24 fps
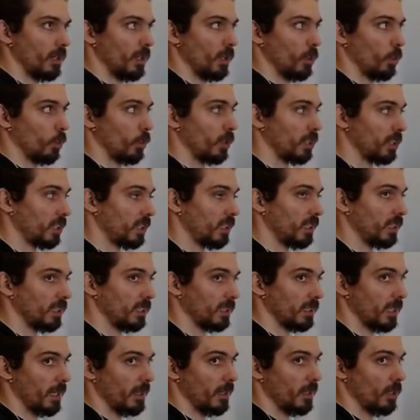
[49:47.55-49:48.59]
which is
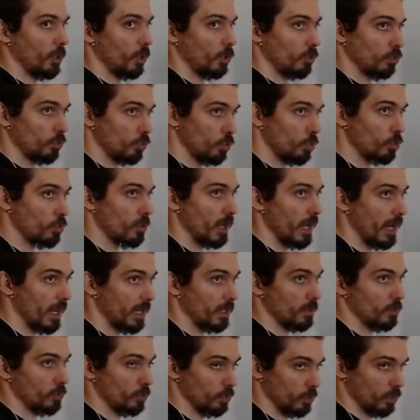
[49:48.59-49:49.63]
two a
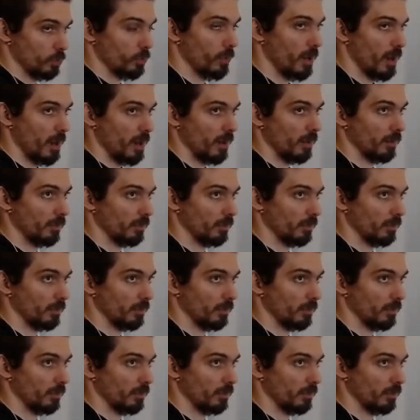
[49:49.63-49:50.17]
two squared.